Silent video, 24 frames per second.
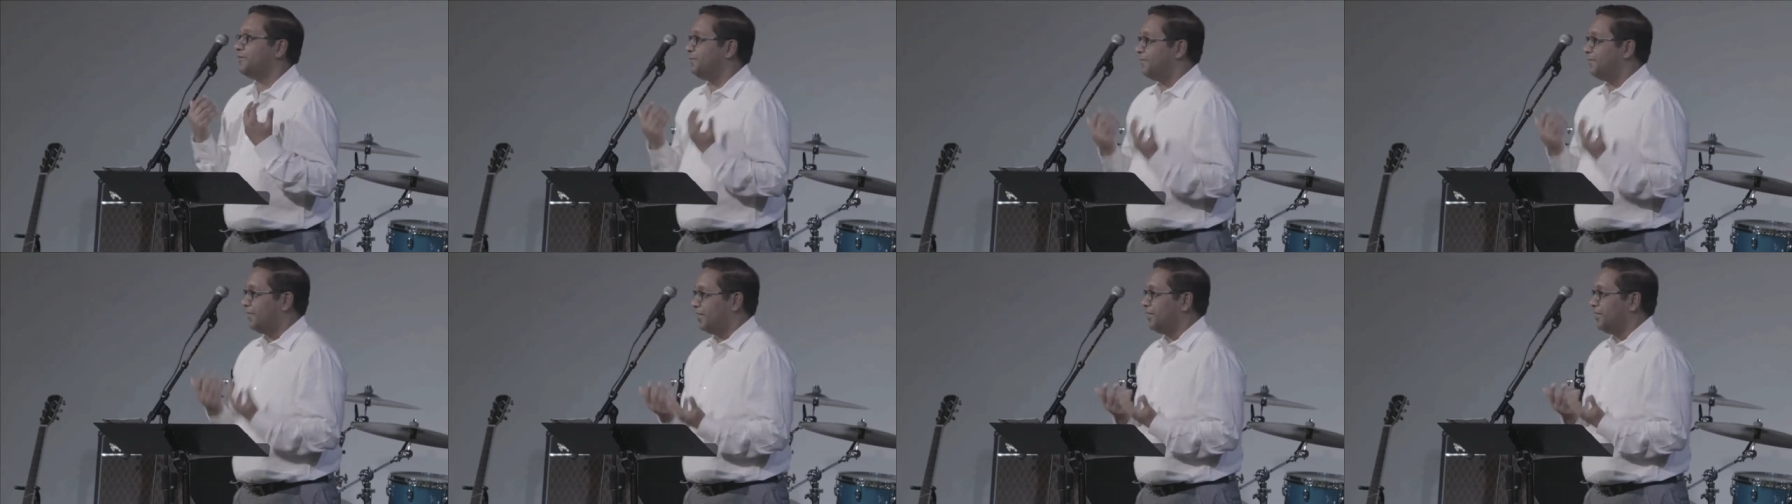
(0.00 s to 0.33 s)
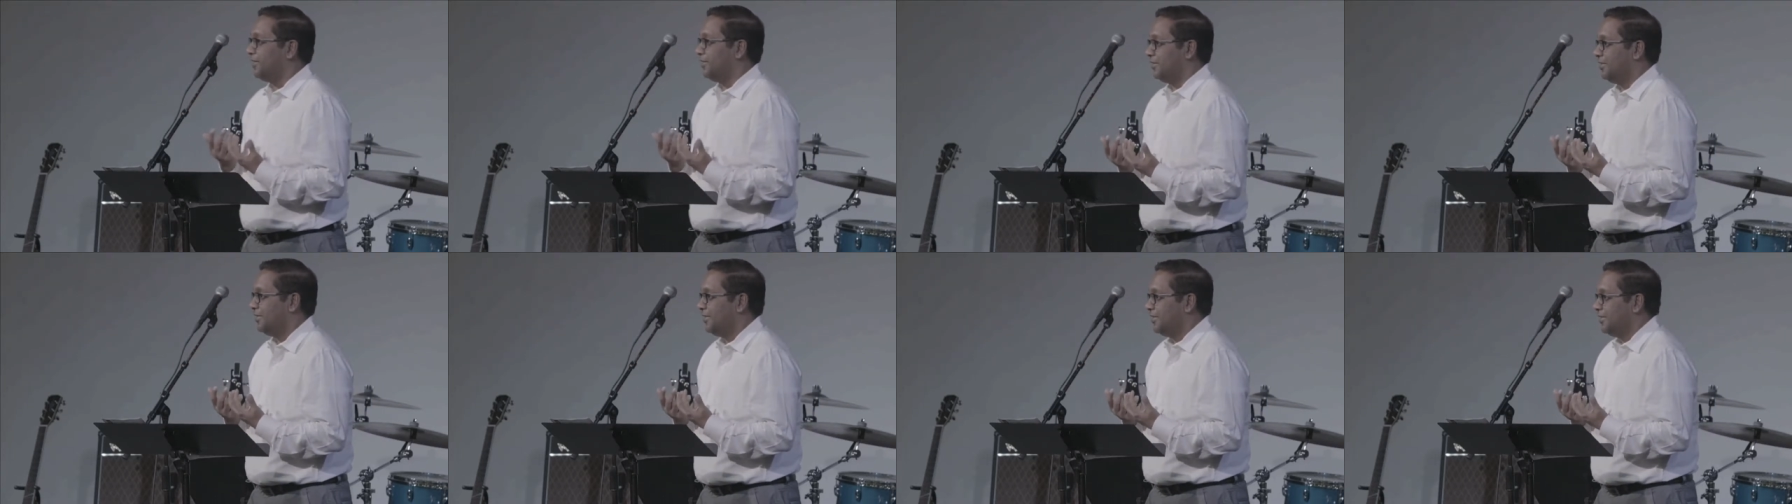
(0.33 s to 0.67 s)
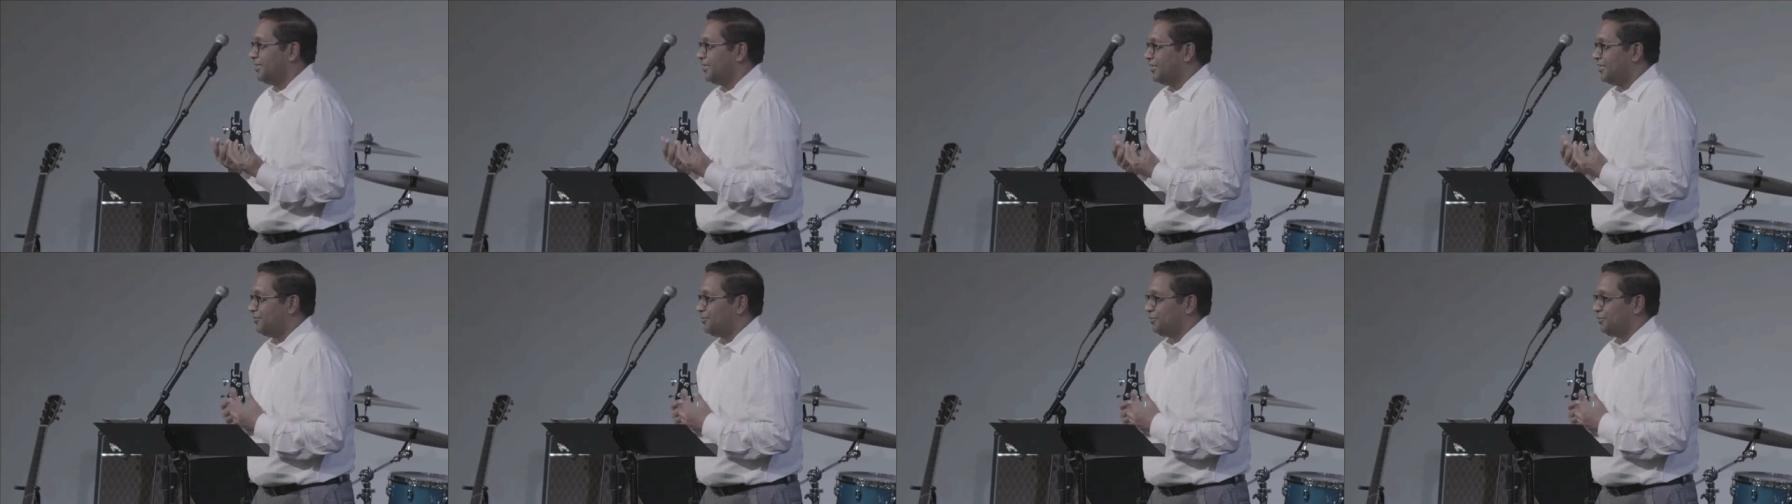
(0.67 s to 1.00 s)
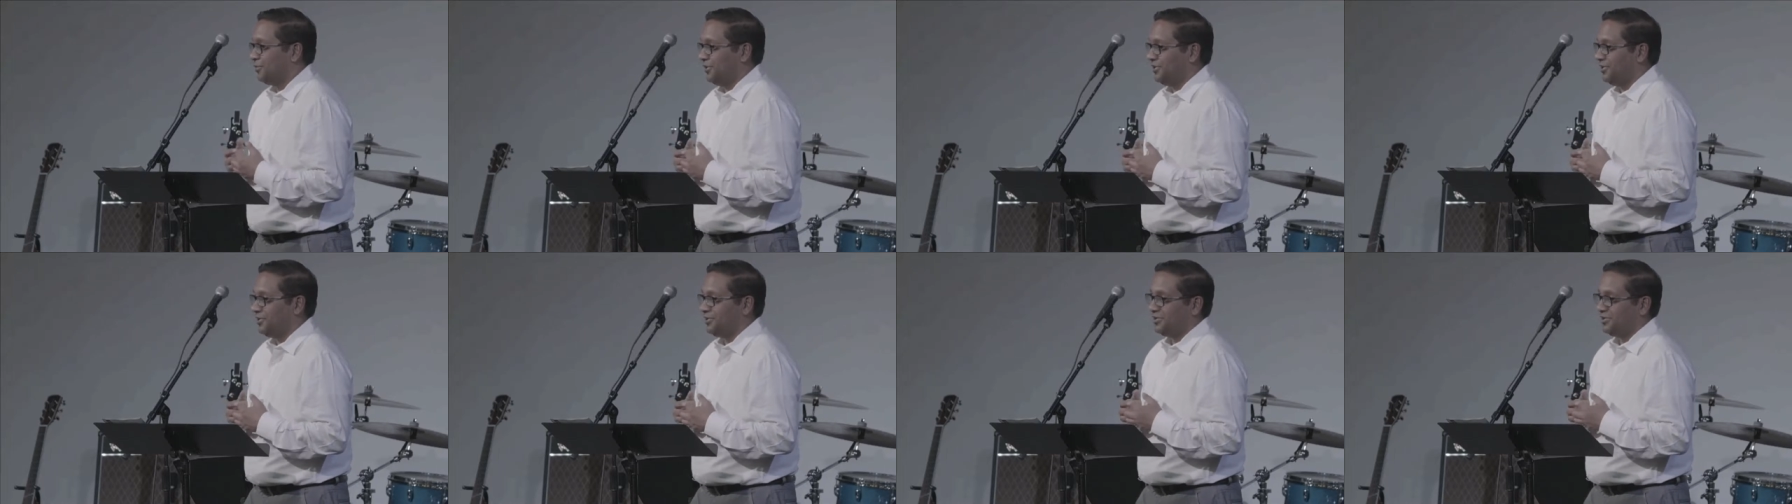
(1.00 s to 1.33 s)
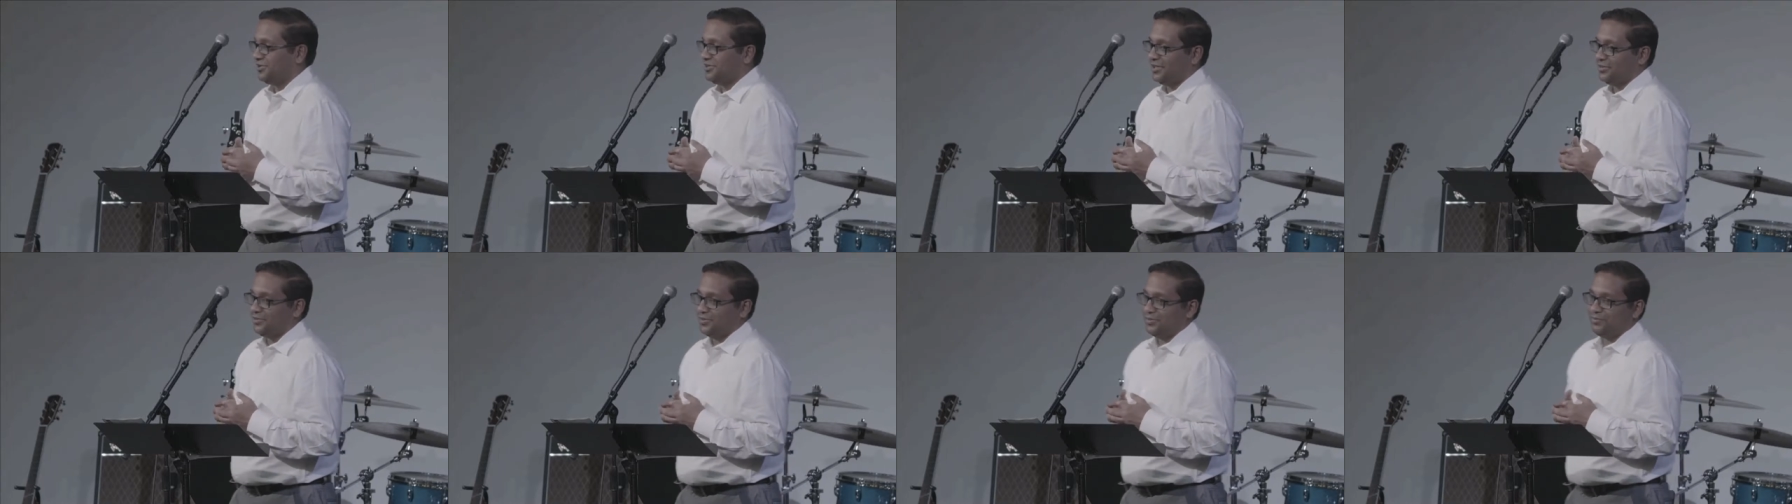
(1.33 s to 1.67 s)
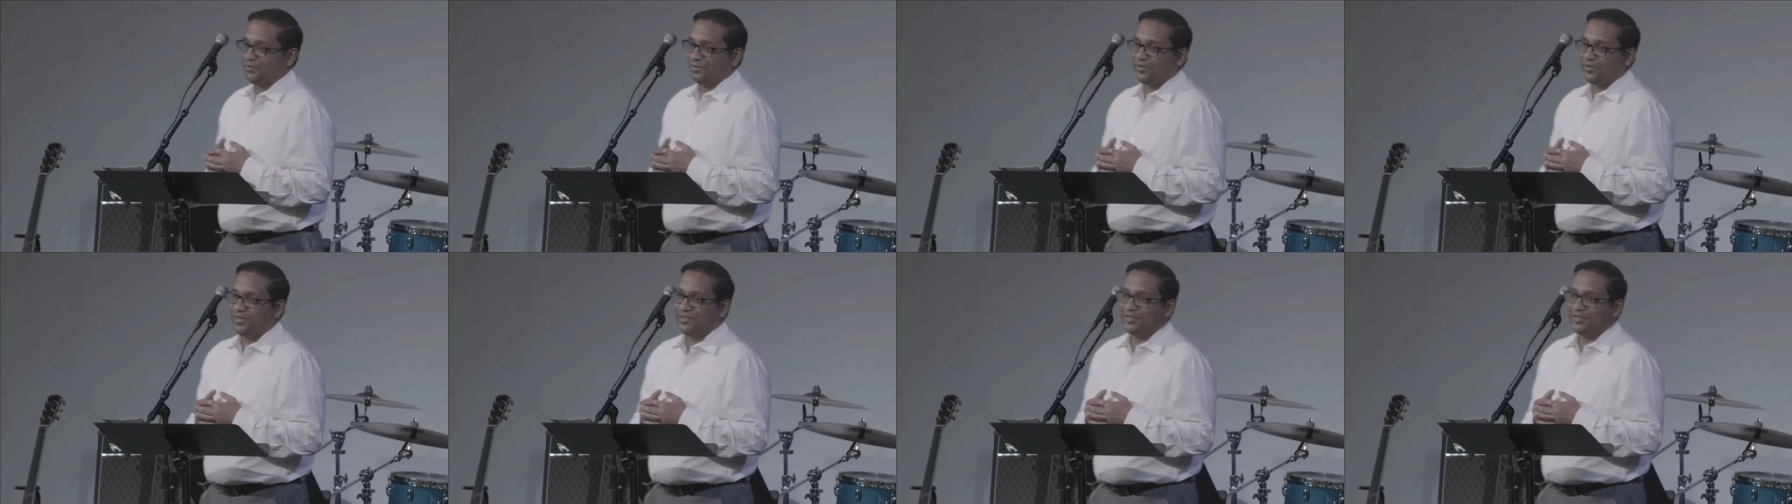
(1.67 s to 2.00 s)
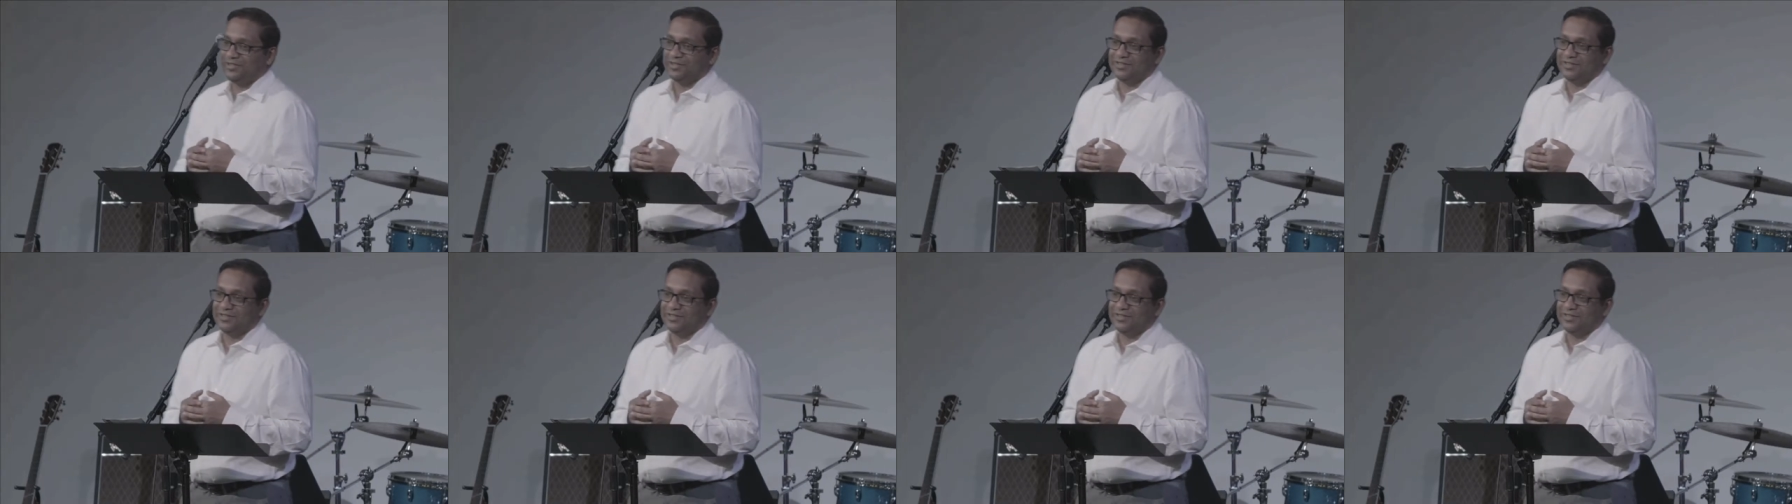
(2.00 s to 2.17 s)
fun of preachers that would preach.